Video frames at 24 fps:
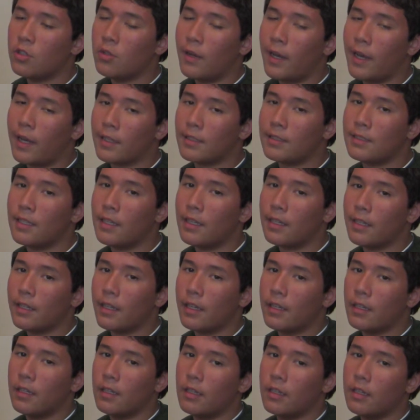
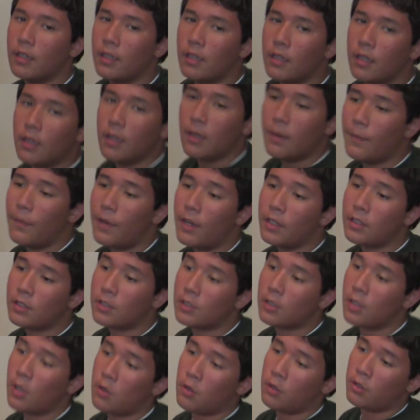hexillion.
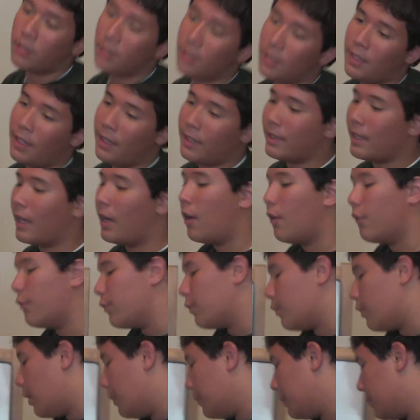But don't let that overwhelm